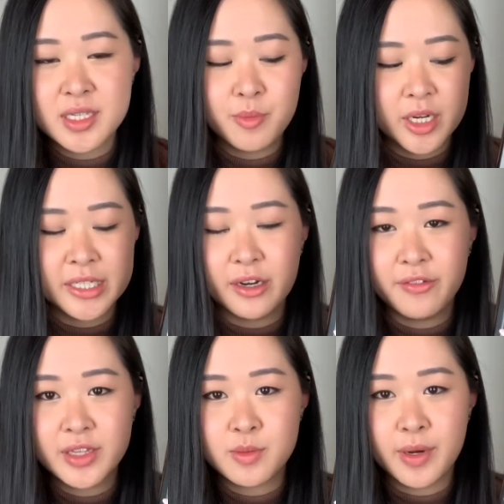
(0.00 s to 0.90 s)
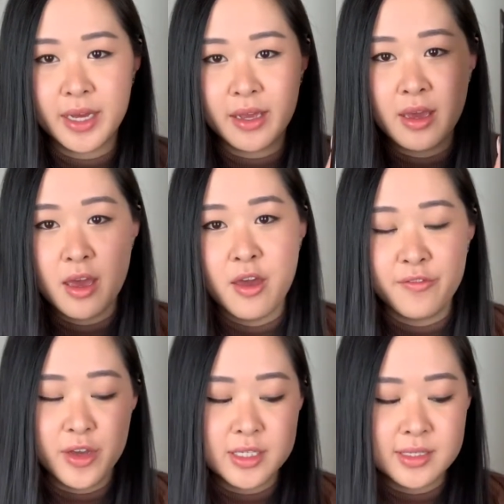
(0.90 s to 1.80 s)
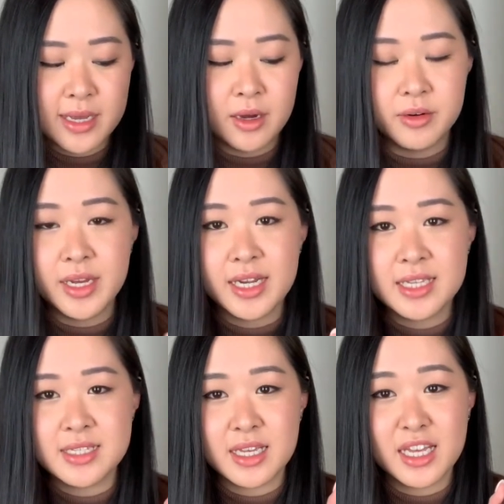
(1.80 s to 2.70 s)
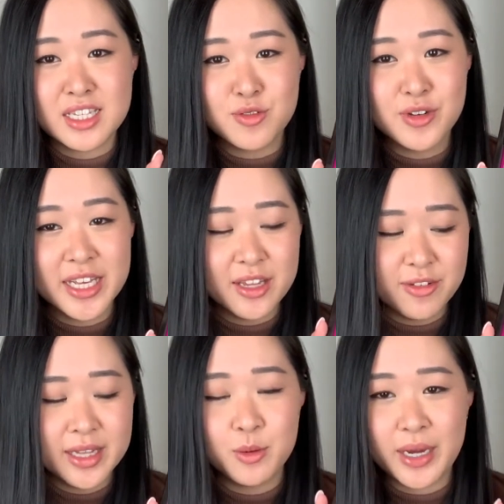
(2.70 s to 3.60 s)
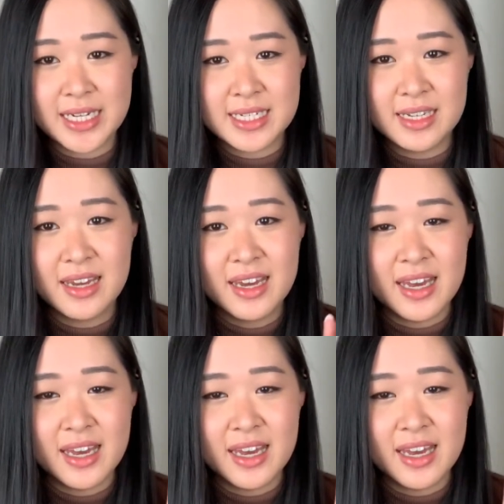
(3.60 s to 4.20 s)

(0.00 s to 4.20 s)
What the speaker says: impression of this when I first held it is it's really, really weighty.